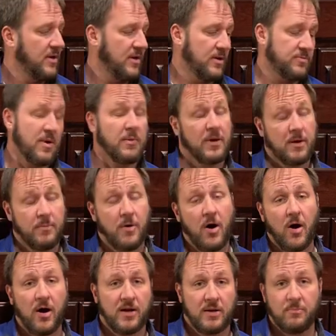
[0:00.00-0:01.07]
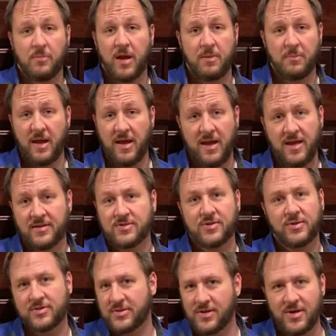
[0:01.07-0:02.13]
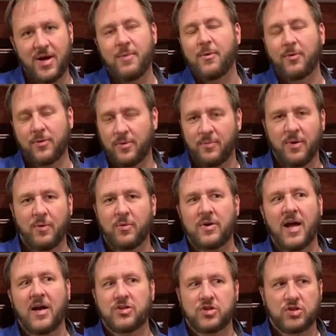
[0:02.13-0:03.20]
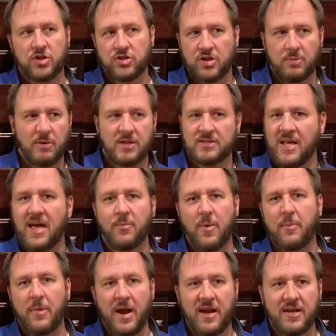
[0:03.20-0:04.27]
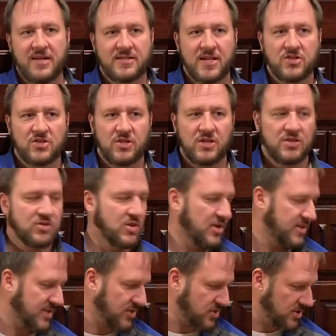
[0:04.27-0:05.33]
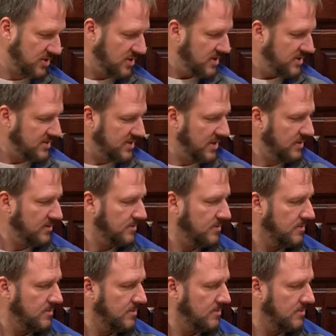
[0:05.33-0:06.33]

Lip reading: He's probably going to paw at it and bite my hand. But we're not shushing because, and remember, any attention is good attention. Sit.